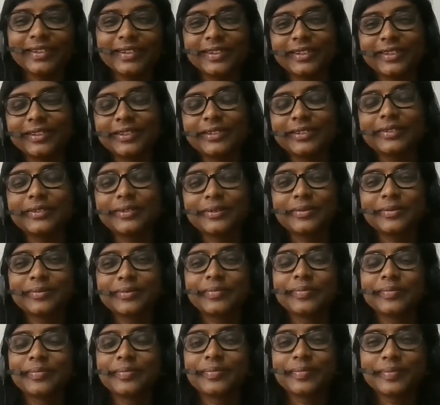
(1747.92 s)

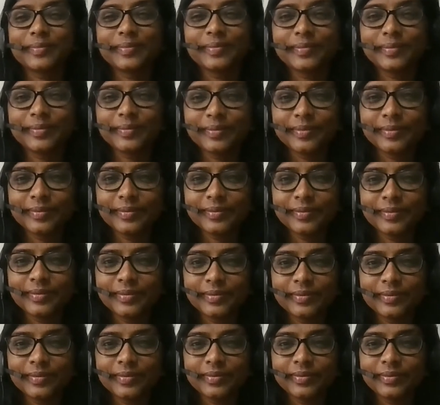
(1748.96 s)

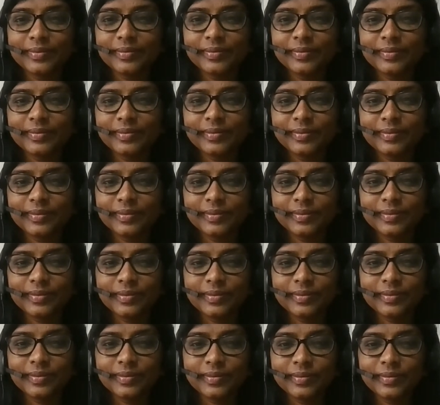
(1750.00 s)

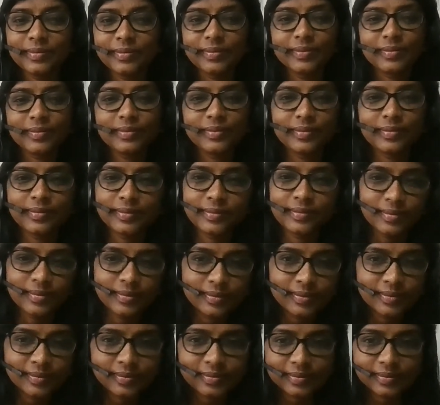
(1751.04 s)

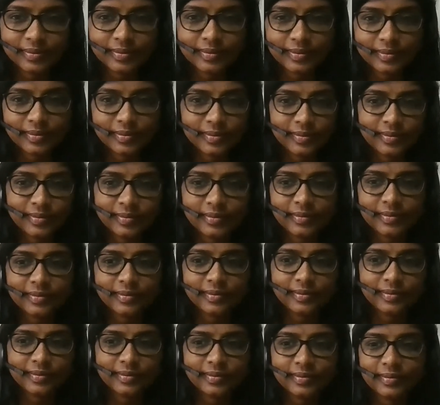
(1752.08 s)

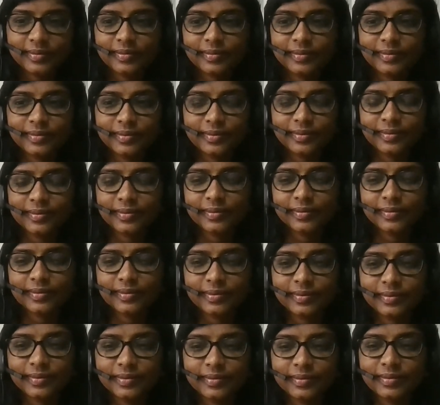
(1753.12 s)

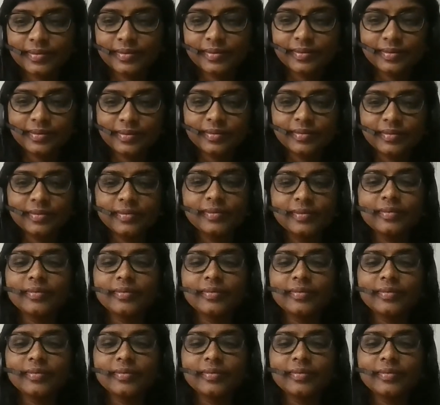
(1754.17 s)
No one is speaking in this clip.